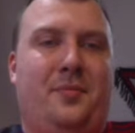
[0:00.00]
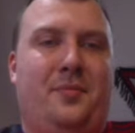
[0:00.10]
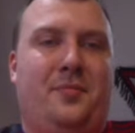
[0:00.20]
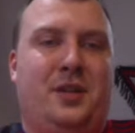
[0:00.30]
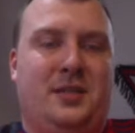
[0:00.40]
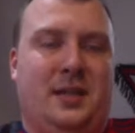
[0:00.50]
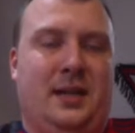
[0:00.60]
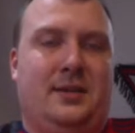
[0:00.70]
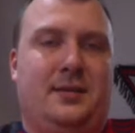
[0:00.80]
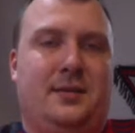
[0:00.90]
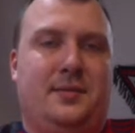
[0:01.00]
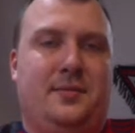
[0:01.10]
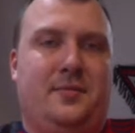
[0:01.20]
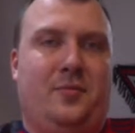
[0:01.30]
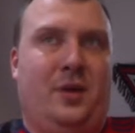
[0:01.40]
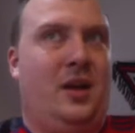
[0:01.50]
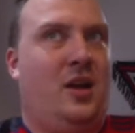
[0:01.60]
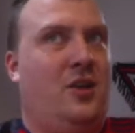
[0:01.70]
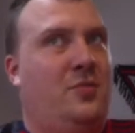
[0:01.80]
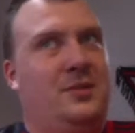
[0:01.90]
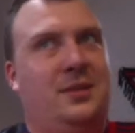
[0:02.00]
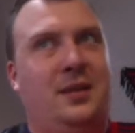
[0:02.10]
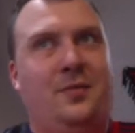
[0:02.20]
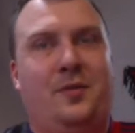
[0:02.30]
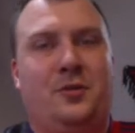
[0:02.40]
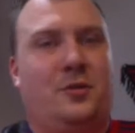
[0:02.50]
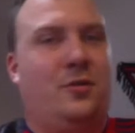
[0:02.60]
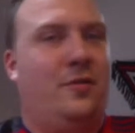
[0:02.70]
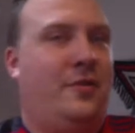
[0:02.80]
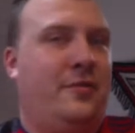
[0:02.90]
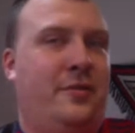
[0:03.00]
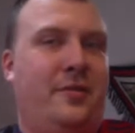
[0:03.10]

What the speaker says: she stays 100%. We've got to a quarter-final,